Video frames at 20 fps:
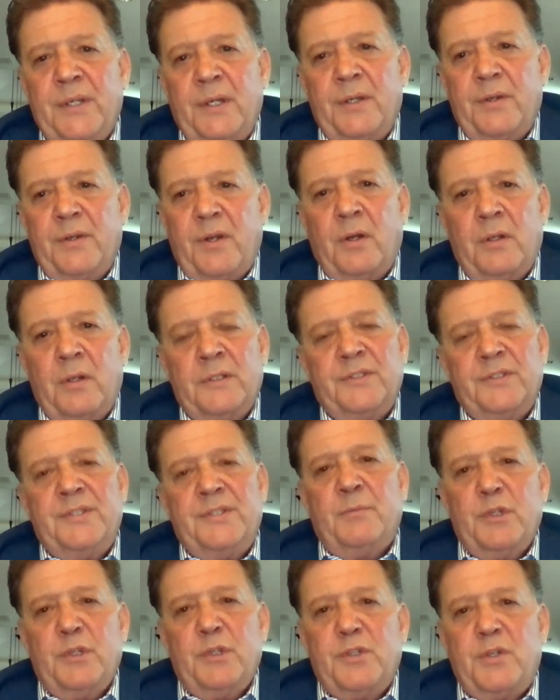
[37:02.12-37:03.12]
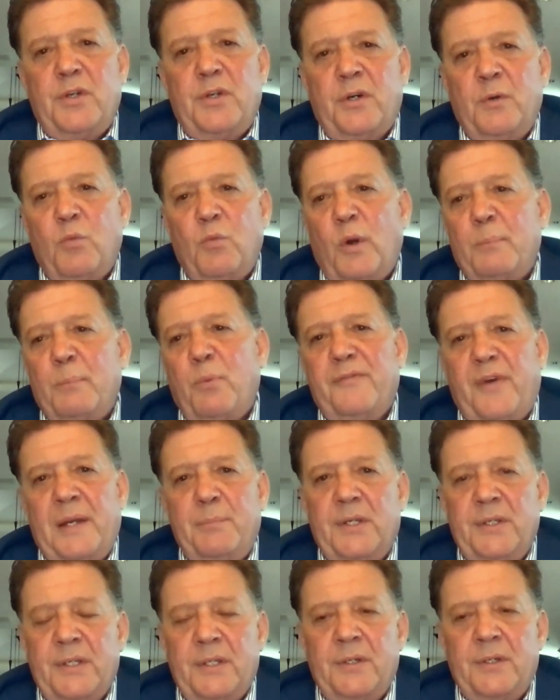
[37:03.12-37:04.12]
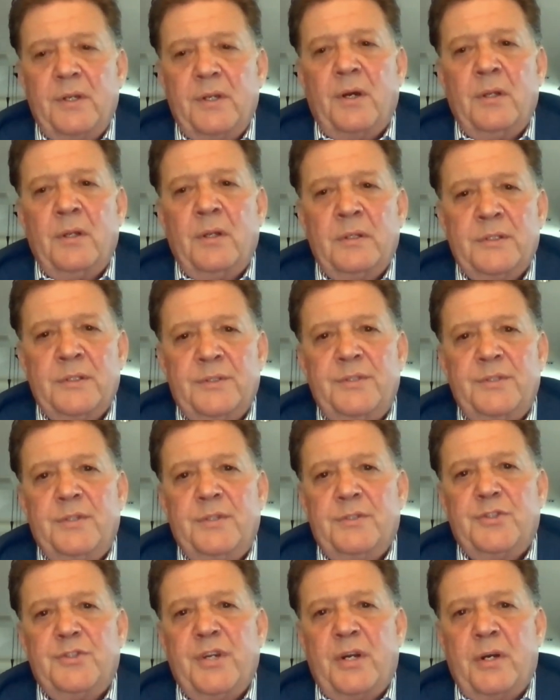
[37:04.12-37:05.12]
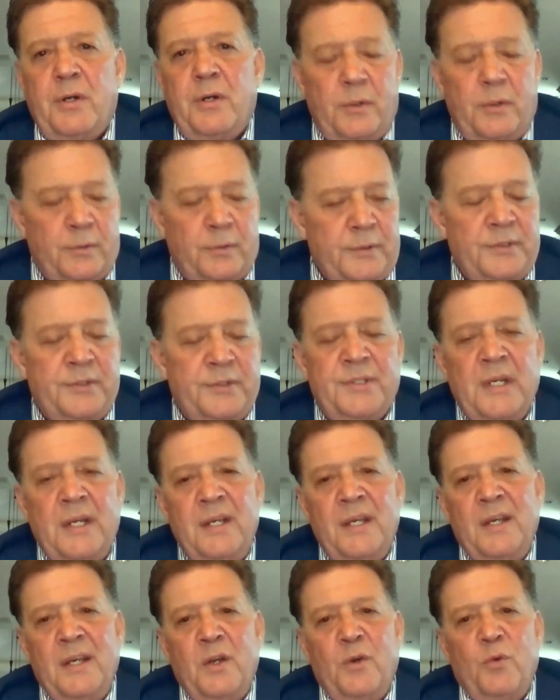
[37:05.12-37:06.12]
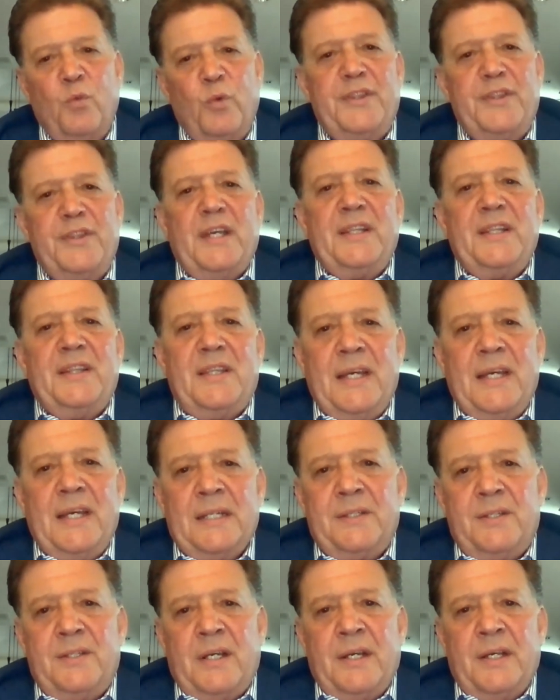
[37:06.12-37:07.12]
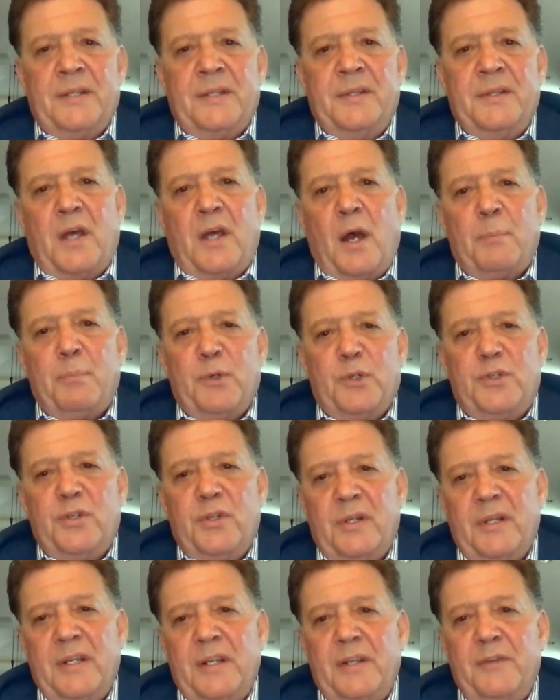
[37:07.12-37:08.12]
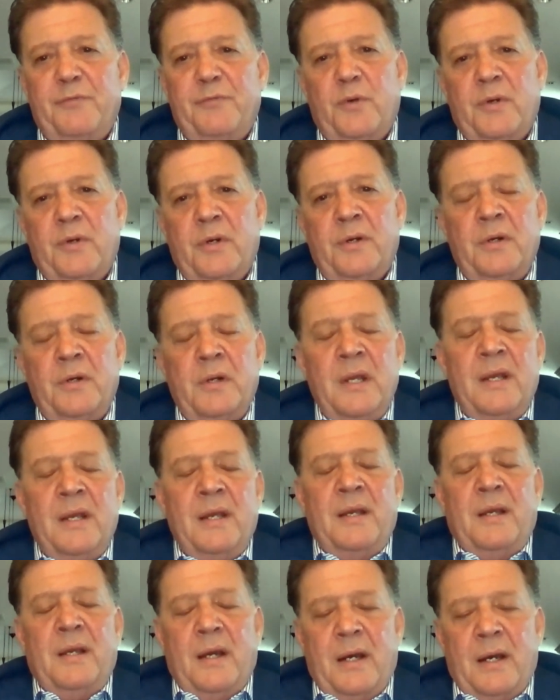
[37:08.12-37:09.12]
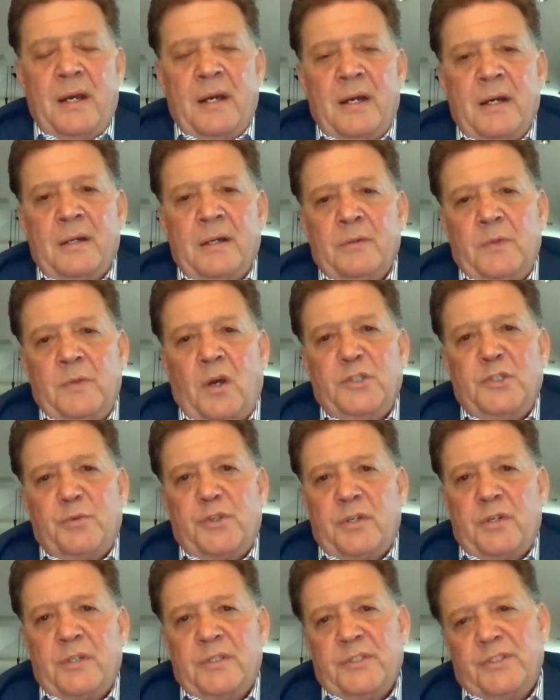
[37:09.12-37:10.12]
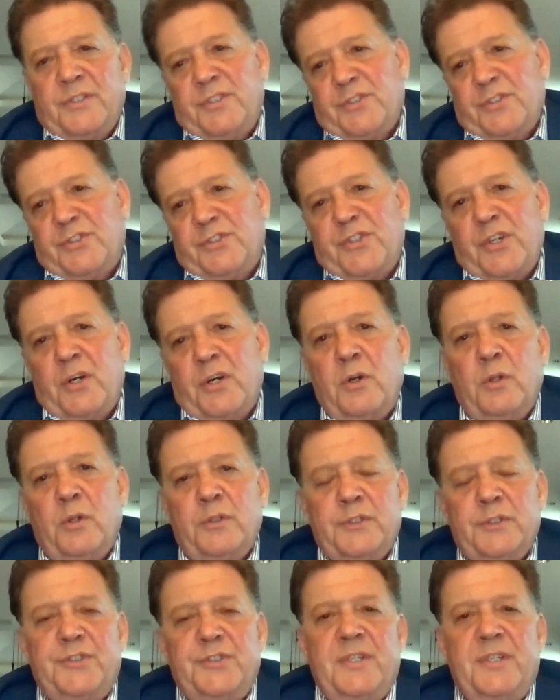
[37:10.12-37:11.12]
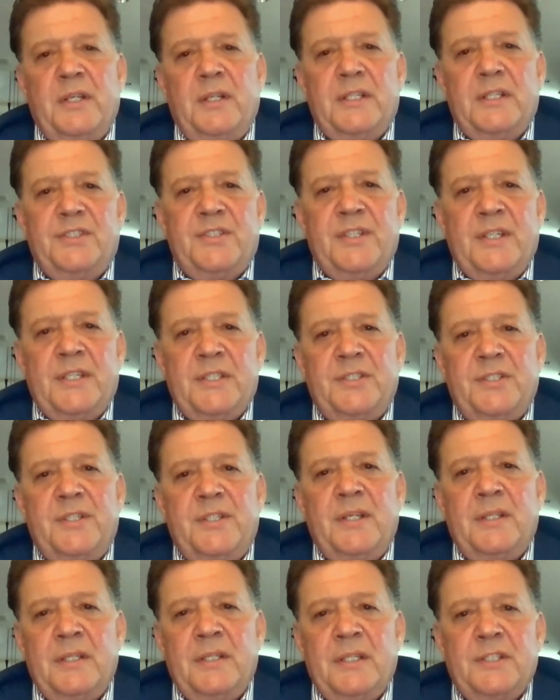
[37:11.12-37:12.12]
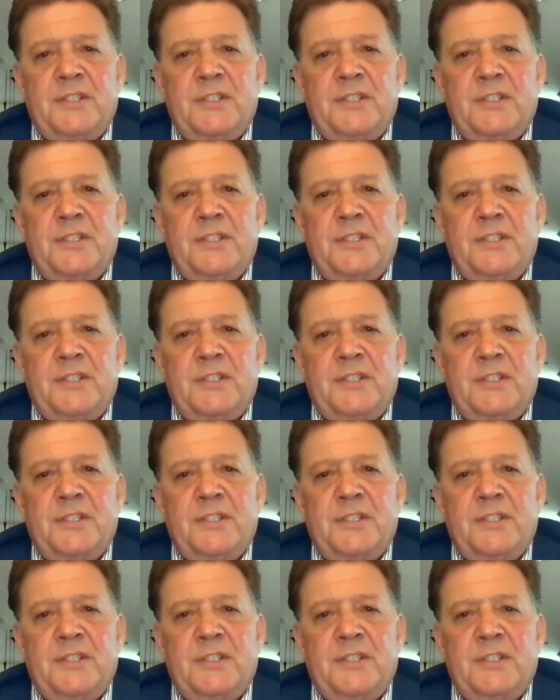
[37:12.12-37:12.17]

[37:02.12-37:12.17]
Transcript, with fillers: and returned $1.5 billion to shareholders. We think that uh, the opportunity for uh, large returns to shareholders still exist in this